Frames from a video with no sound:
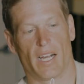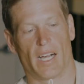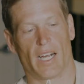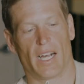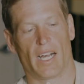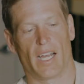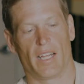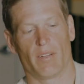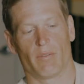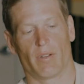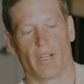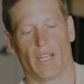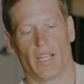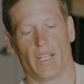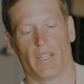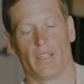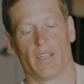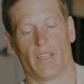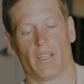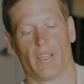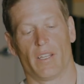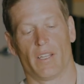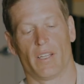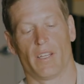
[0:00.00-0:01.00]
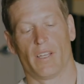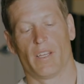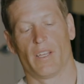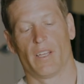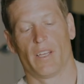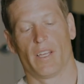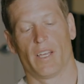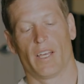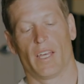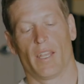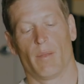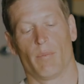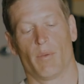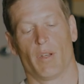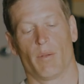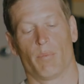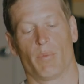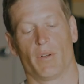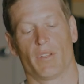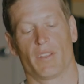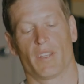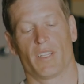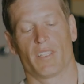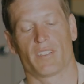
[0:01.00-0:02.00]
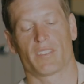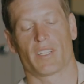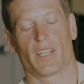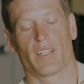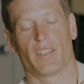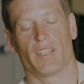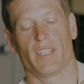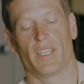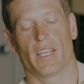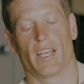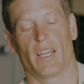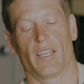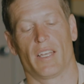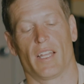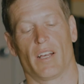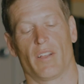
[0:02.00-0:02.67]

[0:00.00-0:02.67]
eye-ring and I'm going to put this on the end.